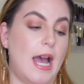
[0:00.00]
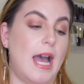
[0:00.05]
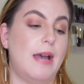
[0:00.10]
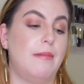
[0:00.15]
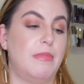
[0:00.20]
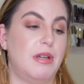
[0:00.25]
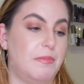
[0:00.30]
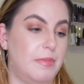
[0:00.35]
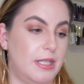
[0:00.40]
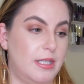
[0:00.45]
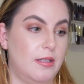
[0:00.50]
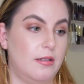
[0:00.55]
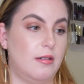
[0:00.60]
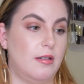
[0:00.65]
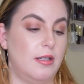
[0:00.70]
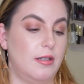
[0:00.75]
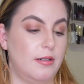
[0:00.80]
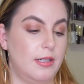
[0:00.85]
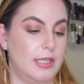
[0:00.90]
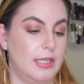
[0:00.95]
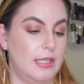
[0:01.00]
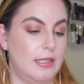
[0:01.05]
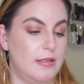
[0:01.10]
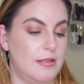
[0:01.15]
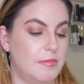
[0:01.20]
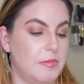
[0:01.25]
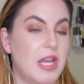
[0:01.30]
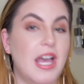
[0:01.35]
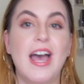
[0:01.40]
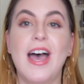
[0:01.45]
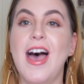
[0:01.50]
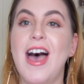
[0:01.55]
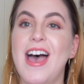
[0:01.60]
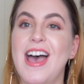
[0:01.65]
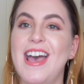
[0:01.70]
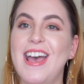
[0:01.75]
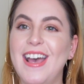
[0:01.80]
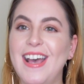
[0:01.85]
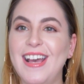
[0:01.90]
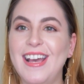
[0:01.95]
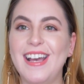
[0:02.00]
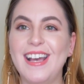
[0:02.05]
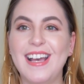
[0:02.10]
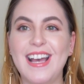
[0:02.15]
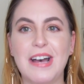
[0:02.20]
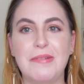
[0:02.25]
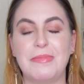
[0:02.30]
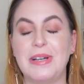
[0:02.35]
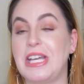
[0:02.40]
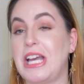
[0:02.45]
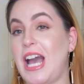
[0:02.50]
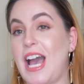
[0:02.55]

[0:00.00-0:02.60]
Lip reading: I might be decluttering this. I'm like,